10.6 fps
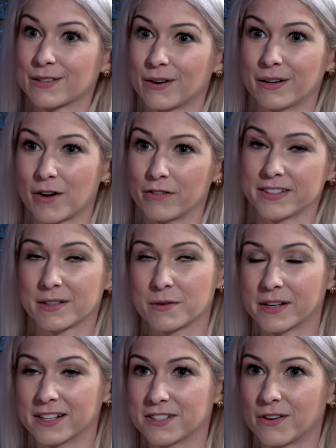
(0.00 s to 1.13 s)
So obviously I
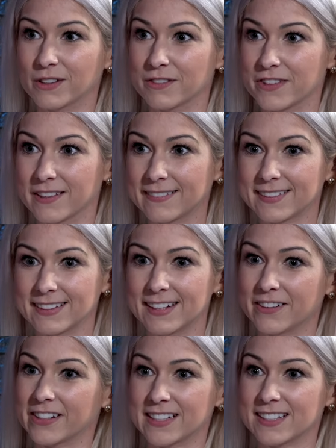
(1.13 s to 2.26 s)
won't get into all of the
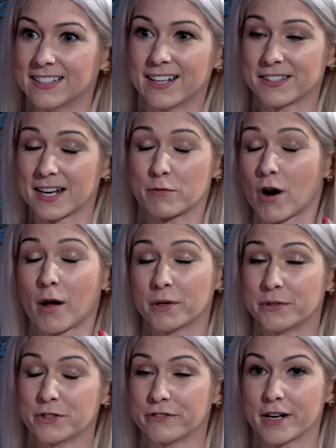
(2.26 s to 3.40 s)
nitty gritty details and I probably
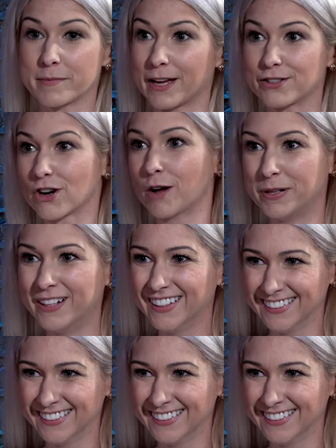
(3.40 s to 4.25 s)
would do a very bad job